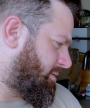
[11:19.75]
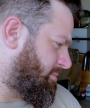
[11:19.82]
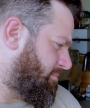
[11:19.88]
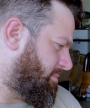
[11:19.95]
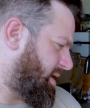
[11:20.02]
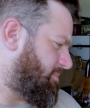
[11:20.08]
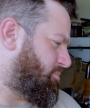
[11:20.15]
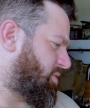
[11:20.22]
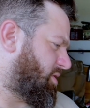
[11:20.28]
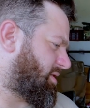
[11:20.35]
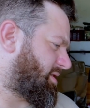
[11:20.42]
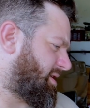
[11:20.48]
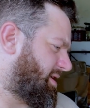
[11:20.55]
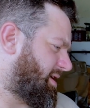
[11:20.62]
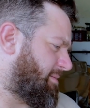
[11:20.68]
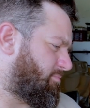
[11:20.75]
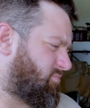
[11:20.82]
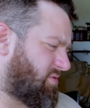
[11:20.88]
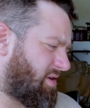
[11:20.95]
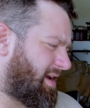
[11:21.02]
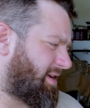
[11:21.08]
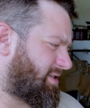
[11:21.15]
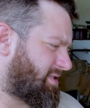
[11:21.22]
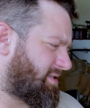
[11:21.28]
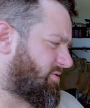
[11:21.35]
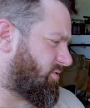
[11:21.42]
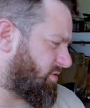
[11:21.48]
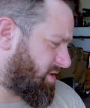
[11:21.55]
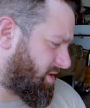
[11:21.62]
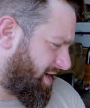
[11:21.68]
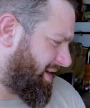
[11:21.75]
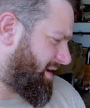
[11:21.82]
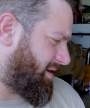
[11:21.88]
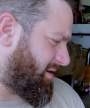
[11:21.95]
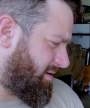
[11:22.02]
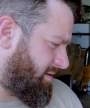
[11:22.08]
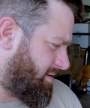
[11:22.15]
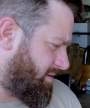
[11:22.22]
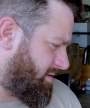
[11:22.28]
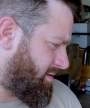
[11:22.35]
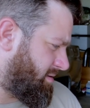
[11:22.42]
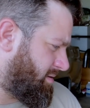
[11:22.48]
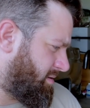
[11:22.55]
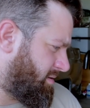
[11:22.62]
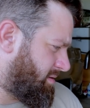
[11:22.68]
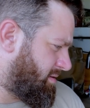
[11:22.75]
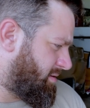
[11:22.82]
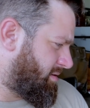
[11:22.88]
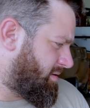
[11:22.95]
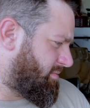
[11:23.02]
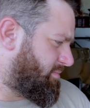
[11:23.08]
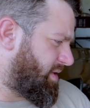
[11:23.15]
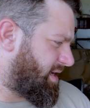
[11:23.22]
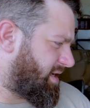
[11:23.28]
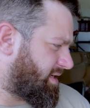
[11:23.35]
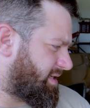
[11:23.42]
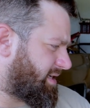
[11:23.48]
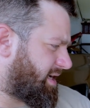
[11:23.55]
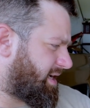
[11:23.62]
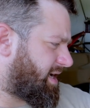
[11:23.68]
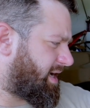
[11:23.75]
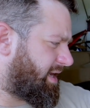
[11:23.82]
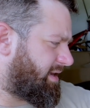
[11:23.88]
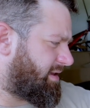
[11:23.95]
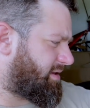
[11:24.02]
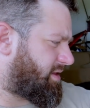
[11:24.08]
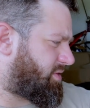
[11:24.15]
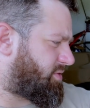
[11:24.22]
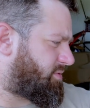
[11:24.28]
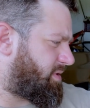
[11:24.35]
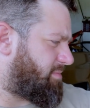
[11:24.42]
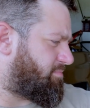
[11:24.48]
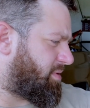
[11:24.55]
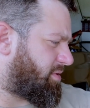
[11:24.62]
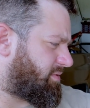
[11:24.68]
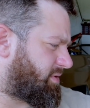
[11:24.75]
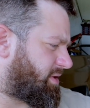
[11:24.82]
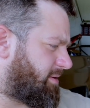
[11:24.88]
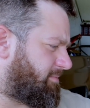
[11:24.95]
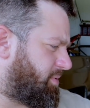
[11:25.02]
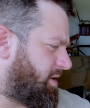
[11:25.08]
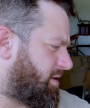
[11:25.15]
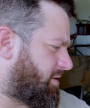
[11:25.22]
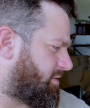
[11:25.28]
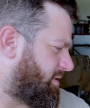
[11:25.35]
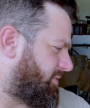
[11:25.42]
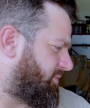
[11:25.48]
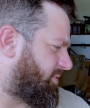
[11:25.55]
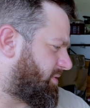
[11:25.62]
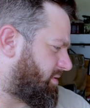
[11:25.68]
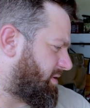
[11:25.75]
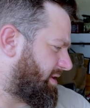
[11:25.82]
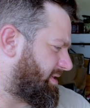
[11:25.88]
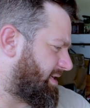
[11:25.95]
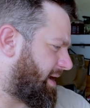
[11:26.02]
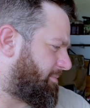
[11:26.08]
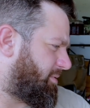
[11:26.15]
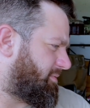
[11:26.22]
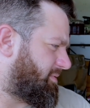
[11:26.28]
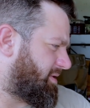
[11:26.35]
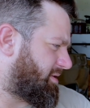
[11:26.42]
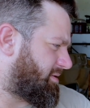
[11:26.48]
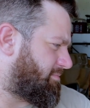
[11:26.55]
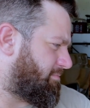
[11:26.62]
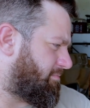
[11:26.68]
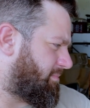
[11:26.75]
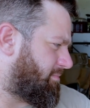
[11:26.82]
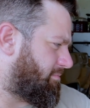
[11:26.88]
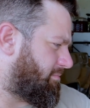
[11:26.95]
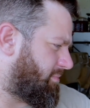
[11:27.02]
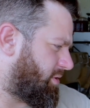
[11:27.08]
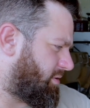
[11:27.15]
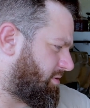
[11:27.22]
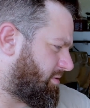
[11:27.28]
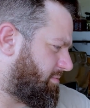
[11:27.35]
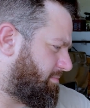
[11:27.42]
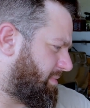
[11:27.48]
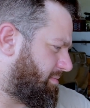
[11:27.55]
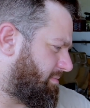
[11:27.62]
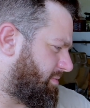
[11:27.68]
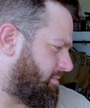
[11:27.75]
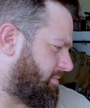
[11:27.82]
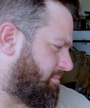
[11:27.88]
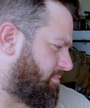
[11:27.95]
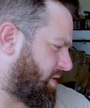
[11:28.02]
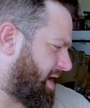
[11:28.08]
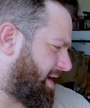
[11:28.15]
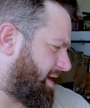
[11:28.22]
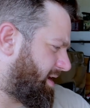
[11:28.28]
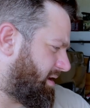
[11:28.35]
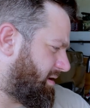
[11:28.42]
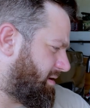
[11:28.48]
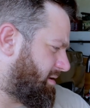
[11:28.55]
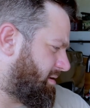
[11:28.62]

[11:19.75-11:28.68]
Me personally, I'm probably just gonna cut it because I got 3 bolts up here on the front, on the top of this bracket.